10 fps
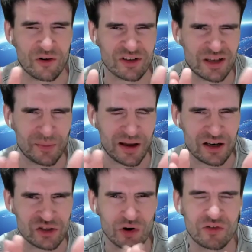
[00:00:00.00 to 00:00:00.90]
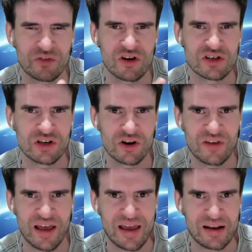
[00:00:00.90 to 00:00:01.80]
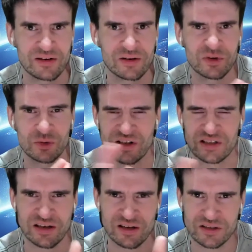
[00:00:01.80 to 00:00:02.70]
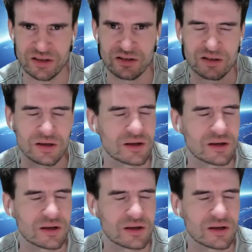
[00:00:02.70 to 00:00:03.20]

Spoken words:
or some kind of shortened version of and between sentences,